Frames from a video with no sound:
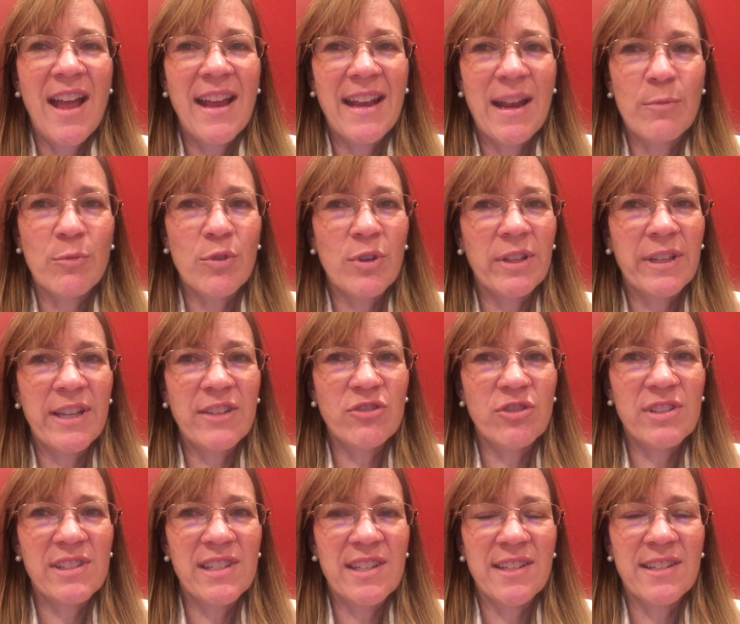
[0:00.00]
And I'm really
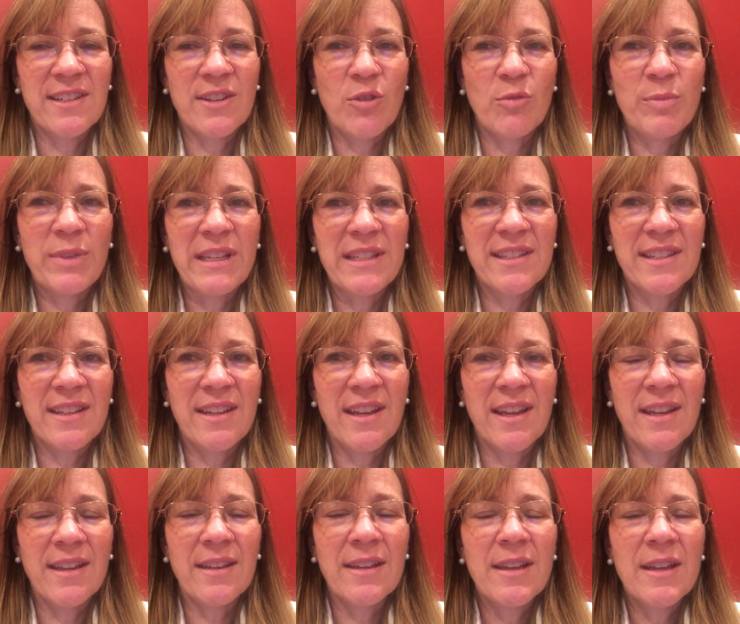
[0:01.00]
interested in
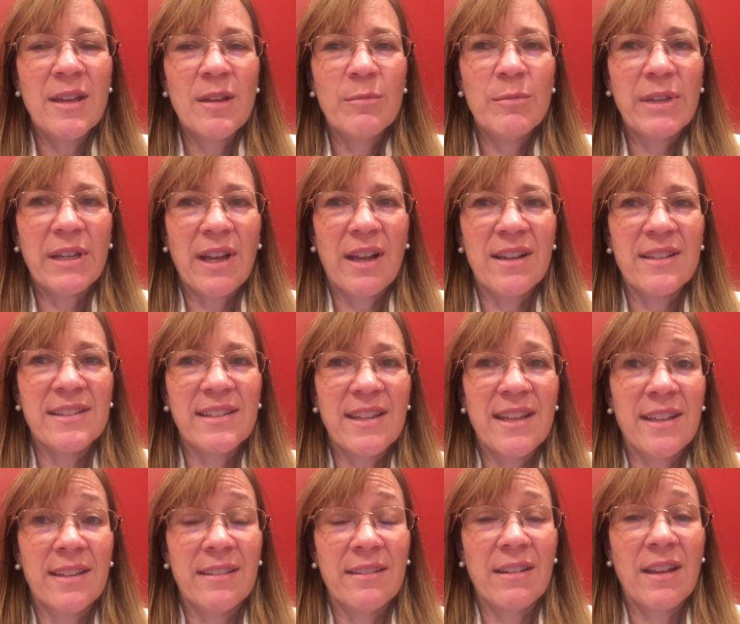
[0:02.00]
obesity because
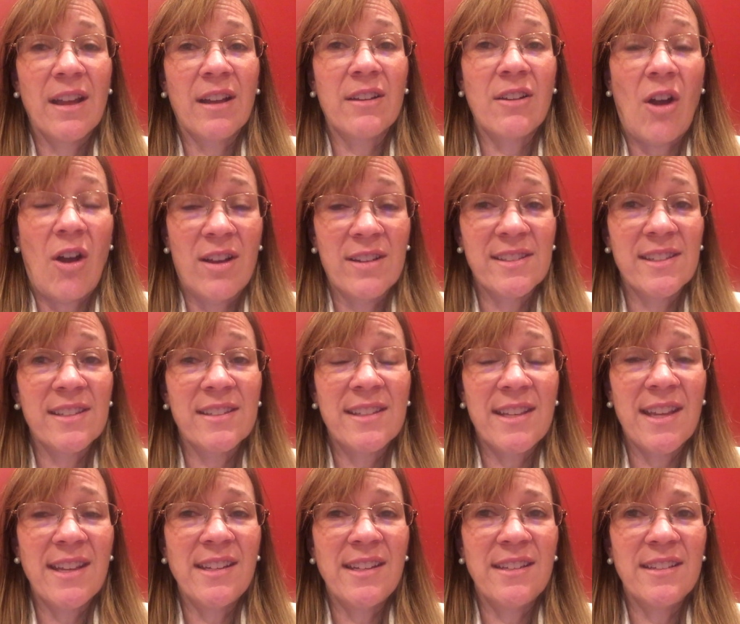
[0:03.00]
it causes
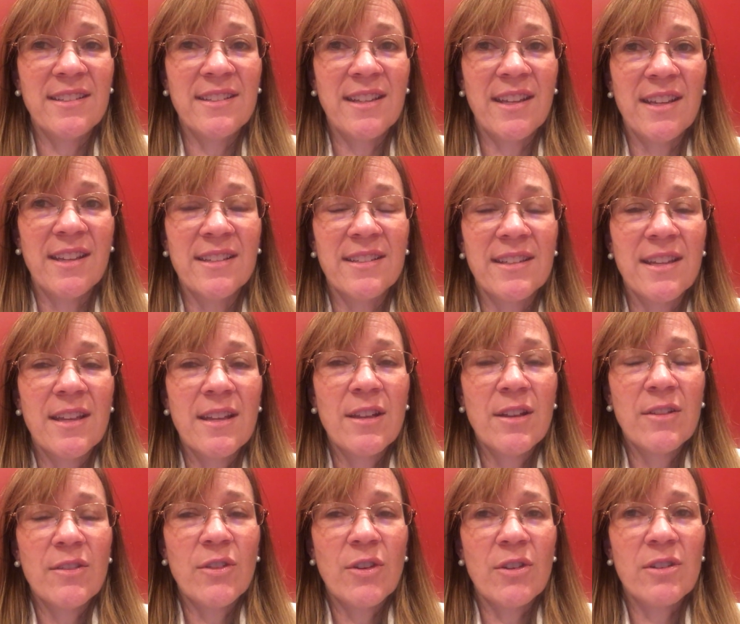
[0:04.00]
kidney disease.
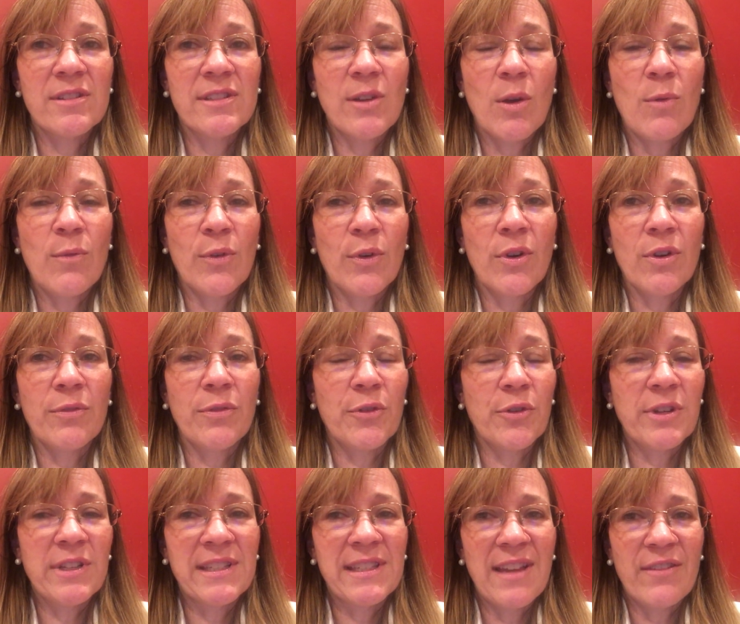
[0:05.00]
There's over
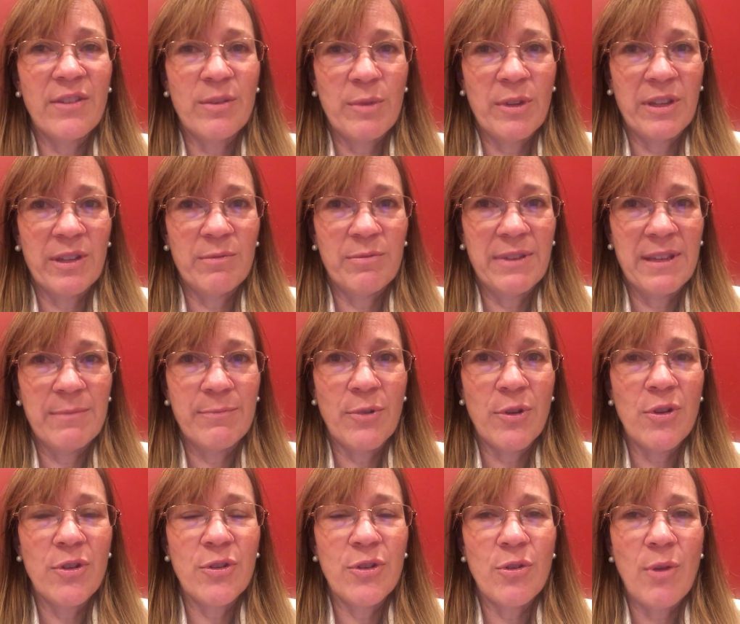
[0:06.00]
37 million
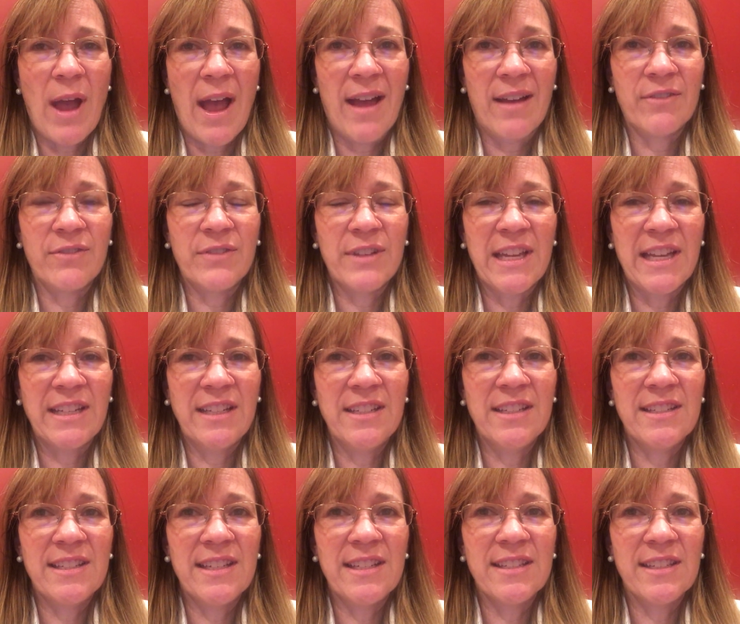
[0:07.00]
people who have kidney
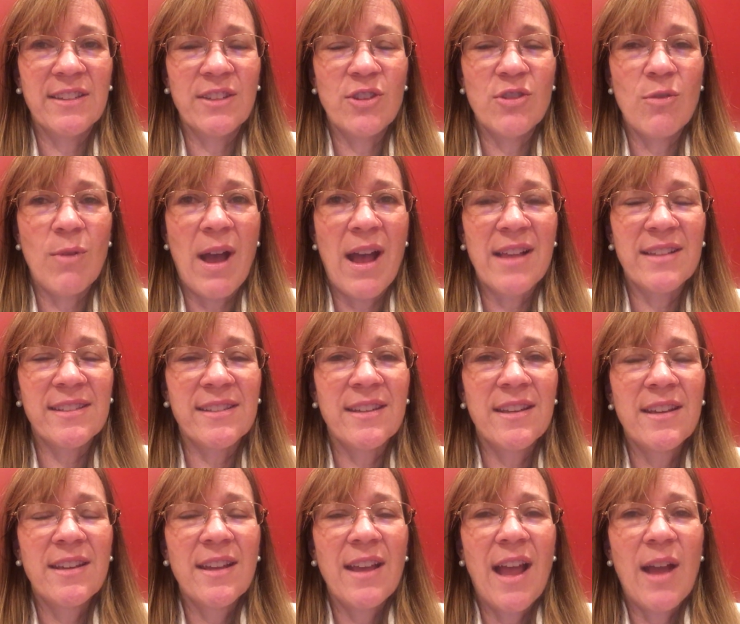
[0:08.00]
disease in the U.S.,
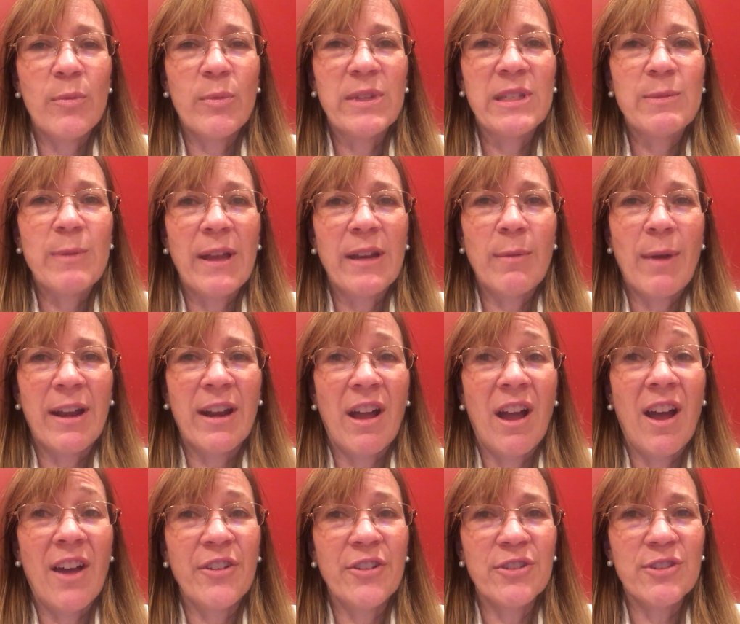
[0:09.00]
and we spend
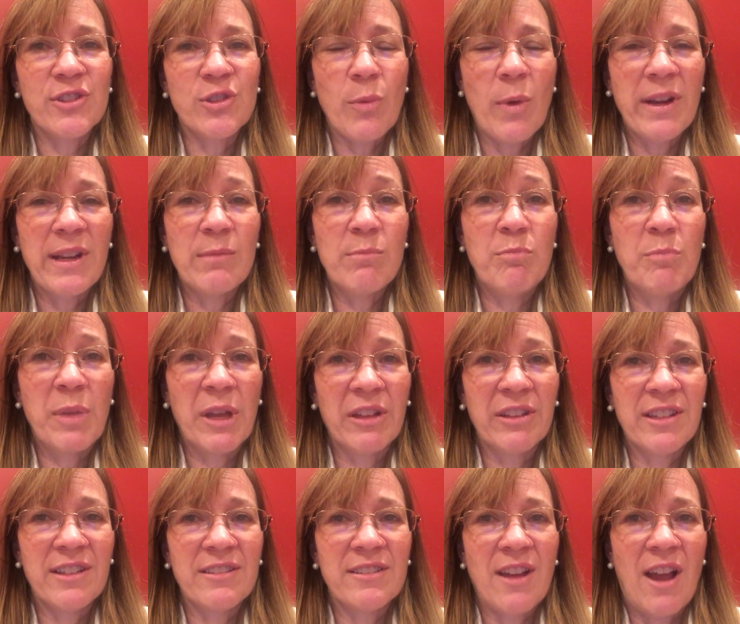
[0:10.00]
about $120
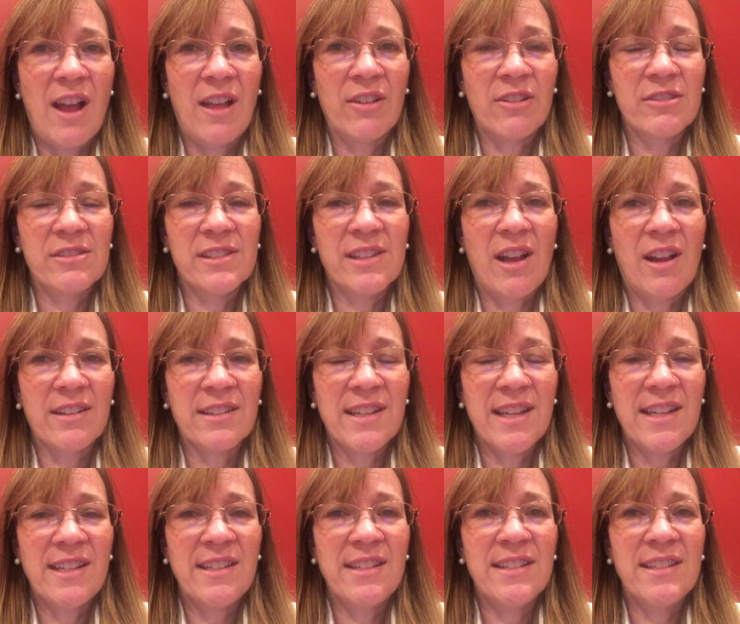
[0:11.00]
billion on
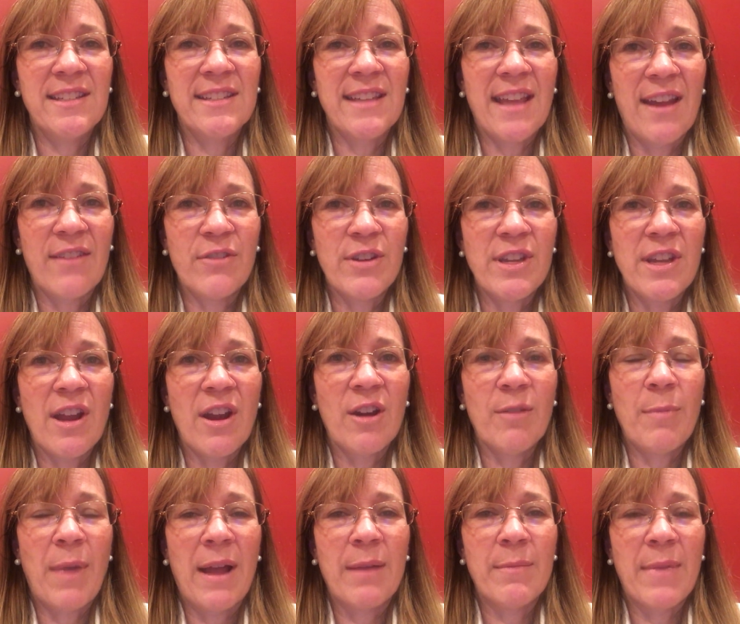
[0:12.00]
kidney disease every
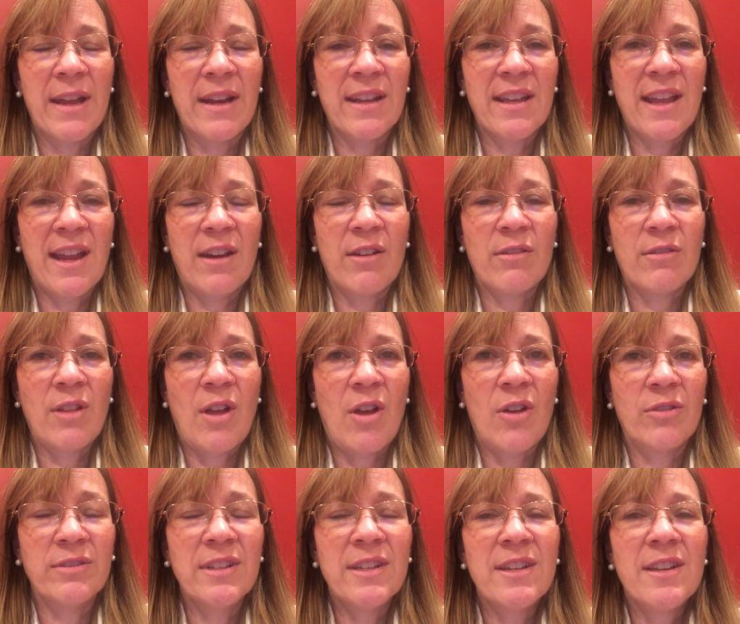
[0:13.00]
year by Medicare
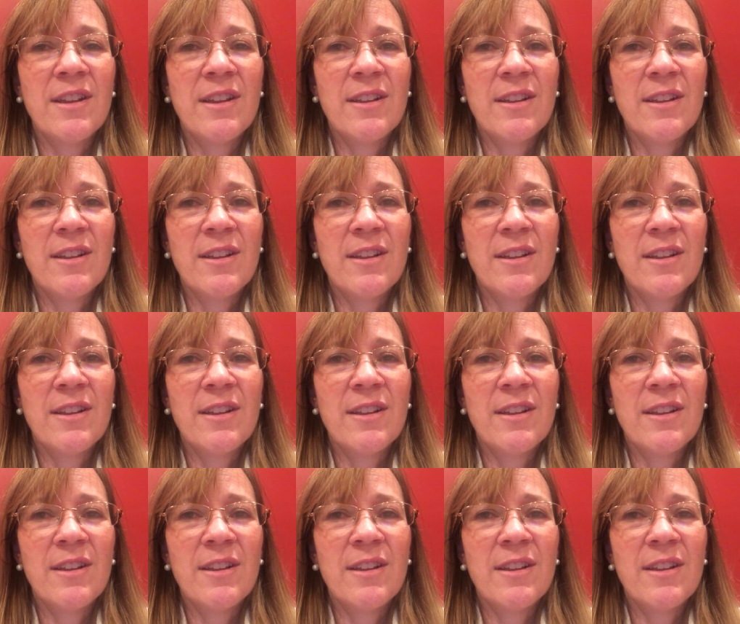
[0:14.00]
alone.